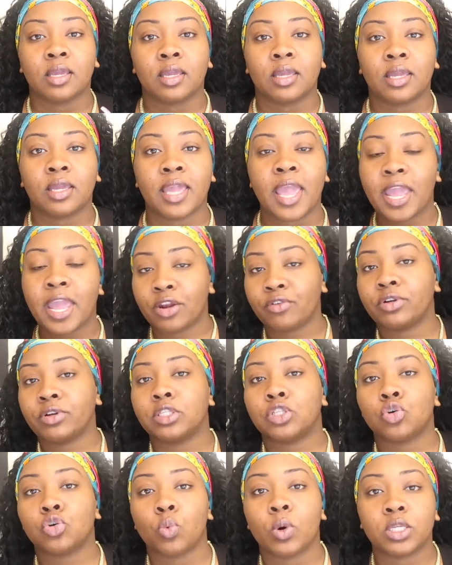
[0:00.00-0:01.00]
catering
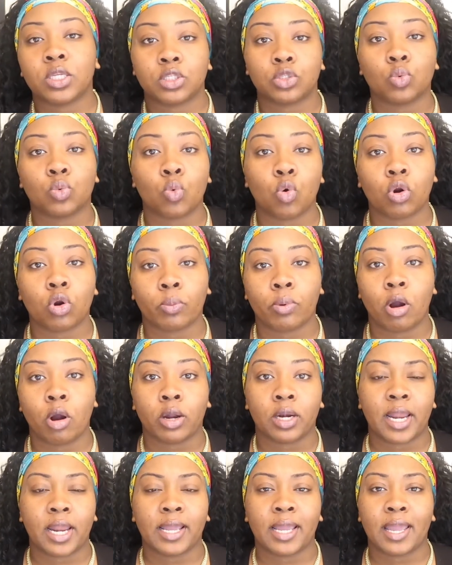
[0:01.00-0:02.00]
towards the water park.
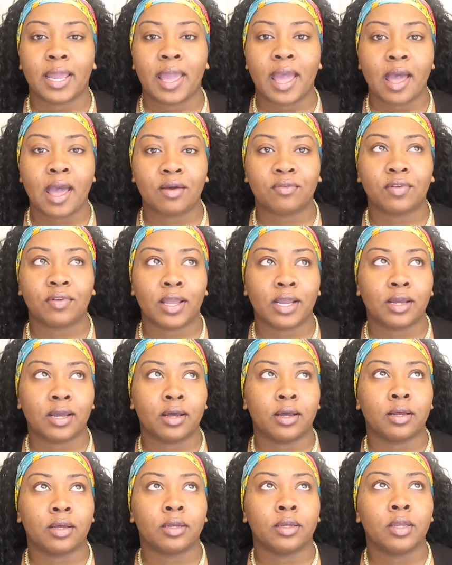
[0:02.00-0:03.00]
Like it have like
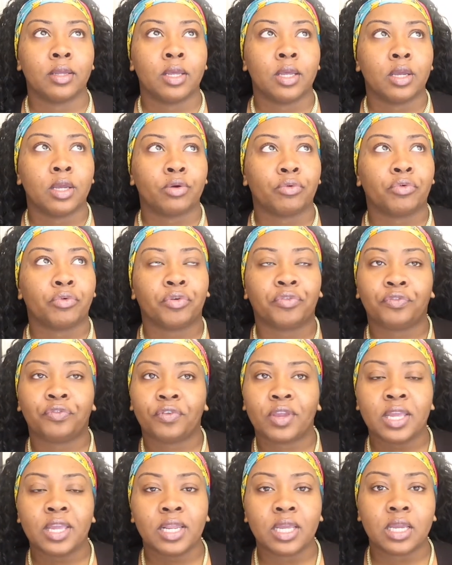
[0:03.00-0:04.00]
a
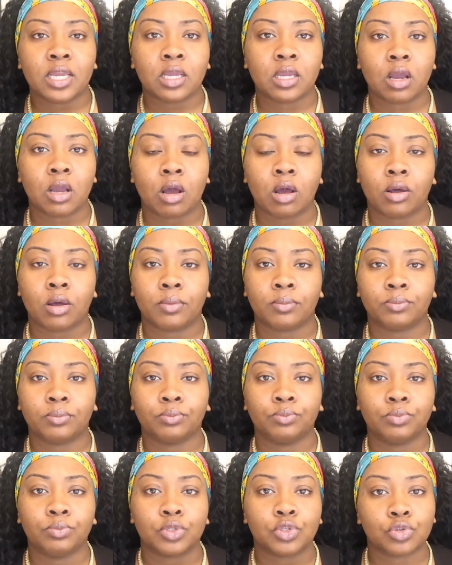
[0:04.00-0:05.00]
graffiti
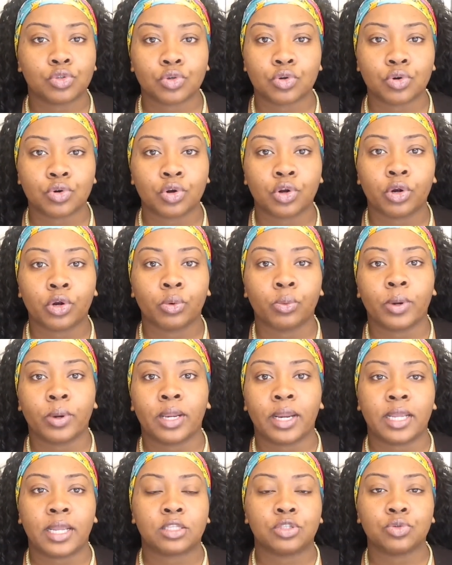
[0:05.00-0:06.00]
store where
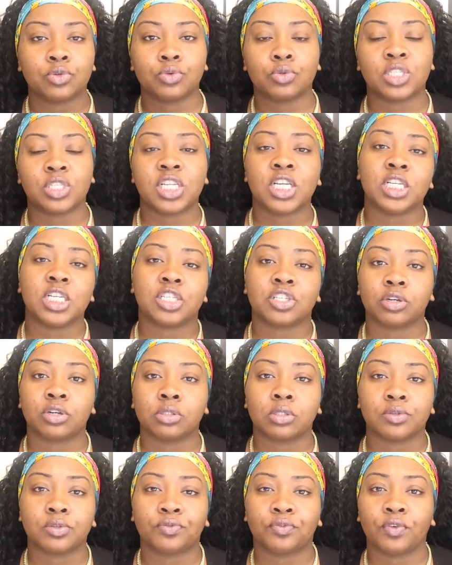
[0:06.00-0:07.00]
they do
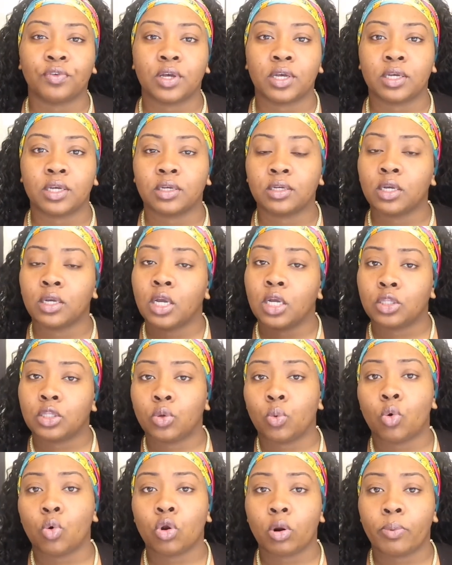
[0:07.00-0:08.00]
t-shirts for the
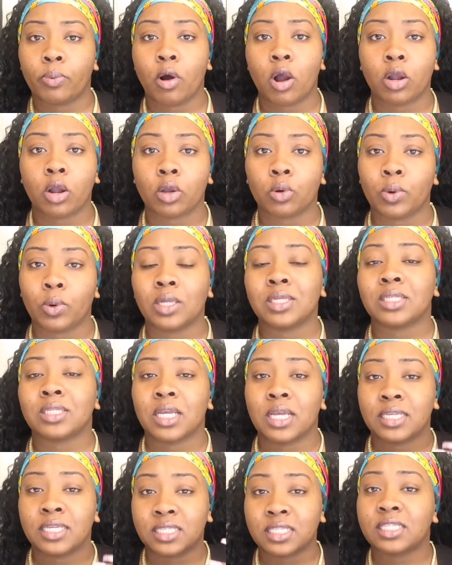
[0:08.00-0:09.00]
water park. Well,
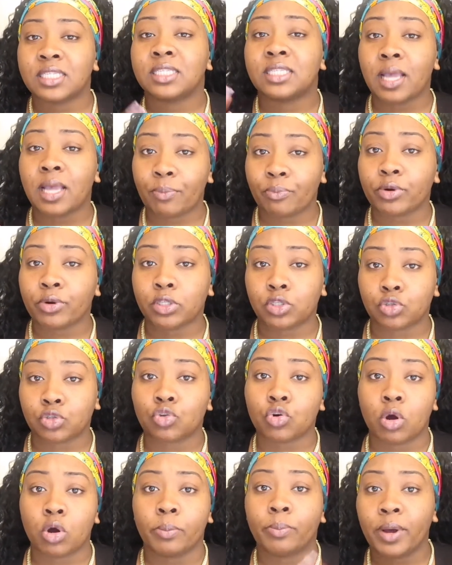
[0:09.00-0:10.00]
it's a separate
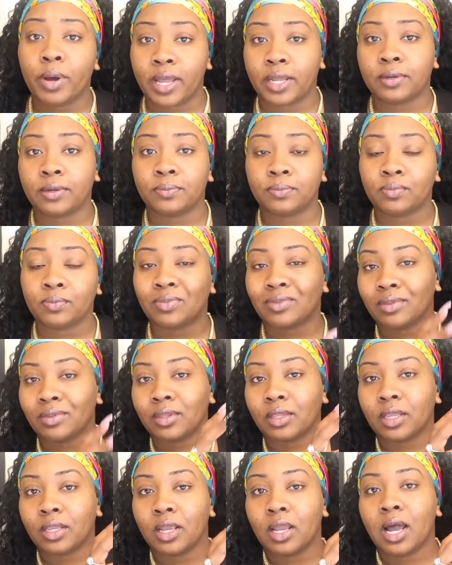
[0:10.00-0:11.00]
store, but
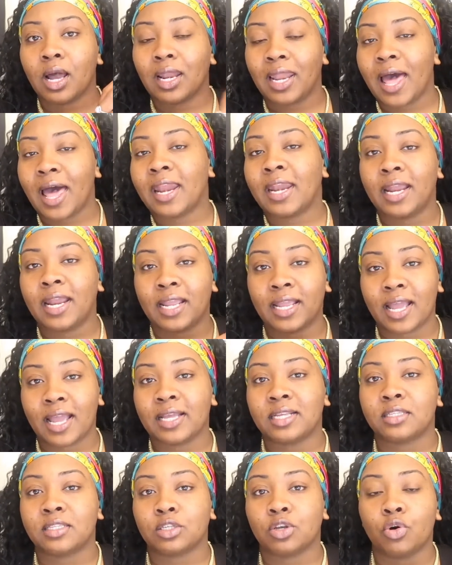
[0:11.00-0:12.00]
a lot of their
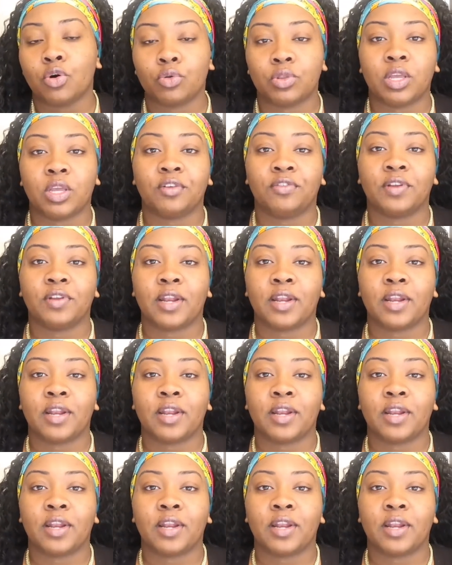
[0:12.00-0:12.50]
guests go there for